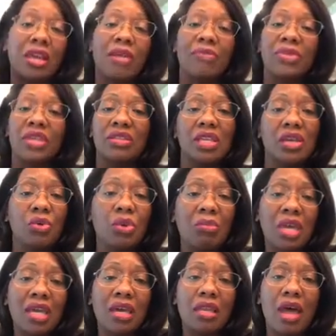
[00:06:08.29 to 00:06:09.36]
They think we
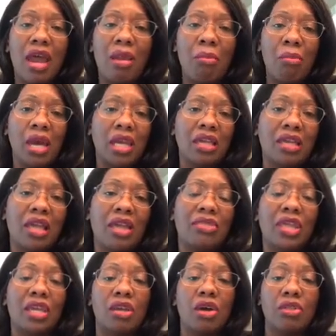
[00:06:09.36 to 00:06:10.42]
make a lot of money, and
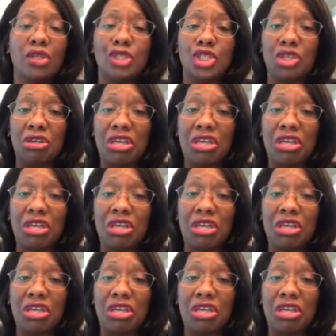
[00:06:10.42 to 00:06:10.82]
they know that you're